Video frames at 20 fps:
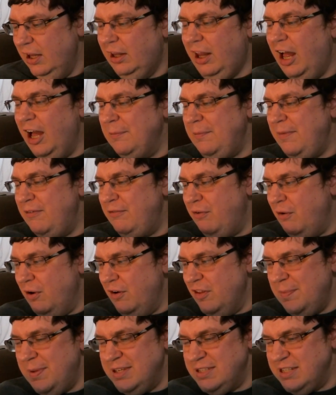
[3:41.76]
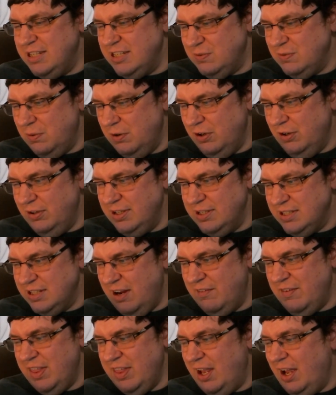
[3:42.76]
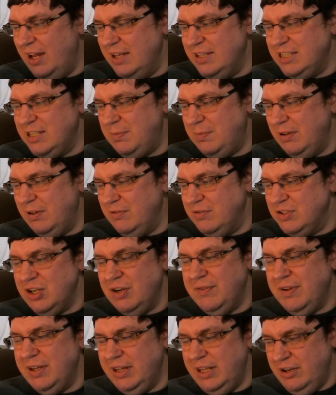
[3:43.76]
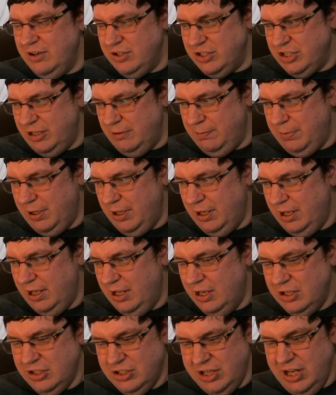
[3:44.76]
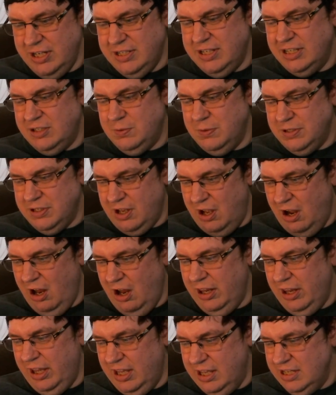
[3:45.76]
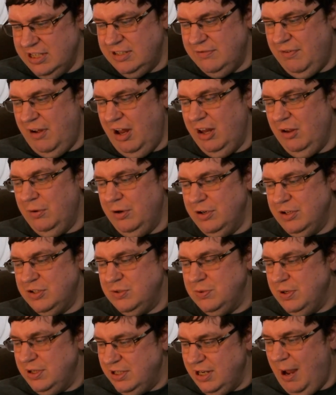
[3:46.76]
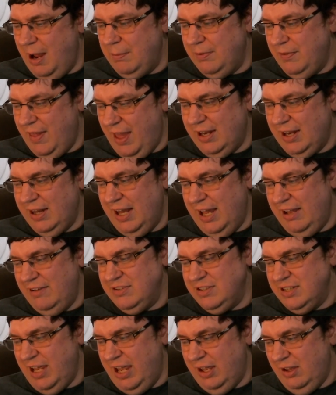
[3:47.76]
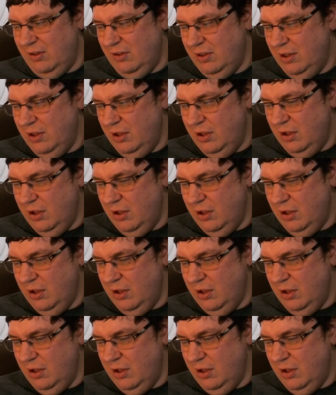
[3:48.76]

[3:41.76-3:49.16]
Long before the business world discovered the concept of servant leadership, Jesus was calling his followers to adopt that lifestyle.